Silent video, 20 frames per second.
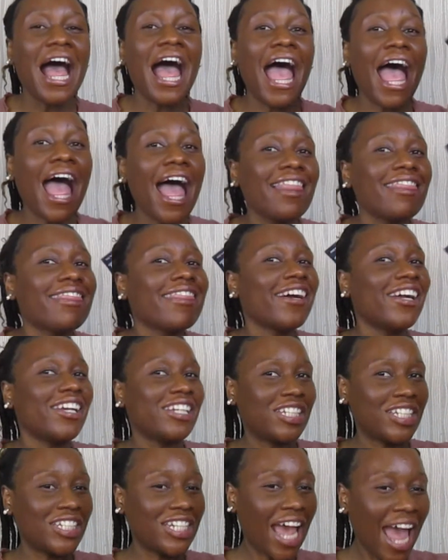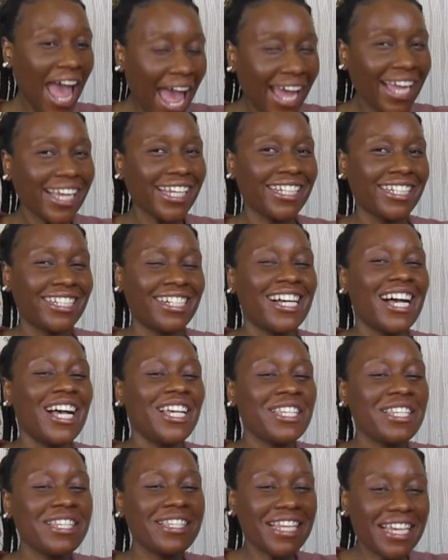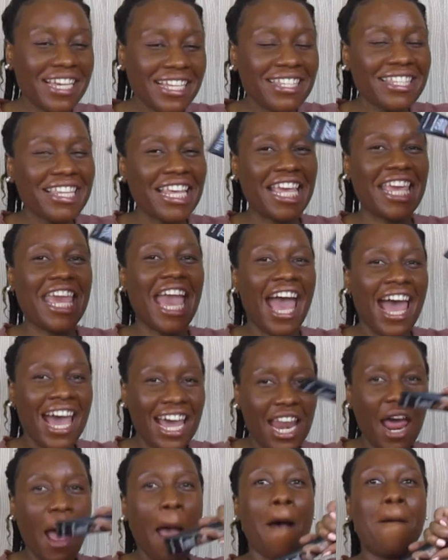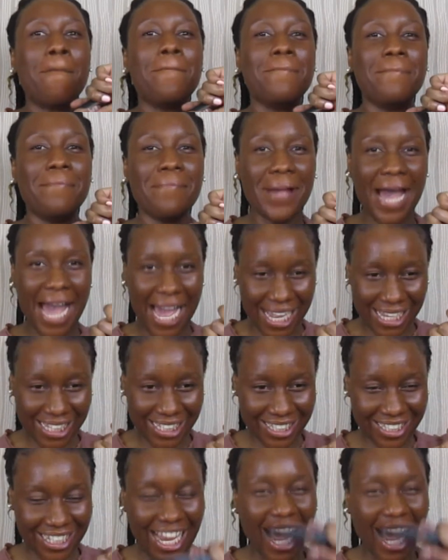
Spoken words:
And the shade, sis can match.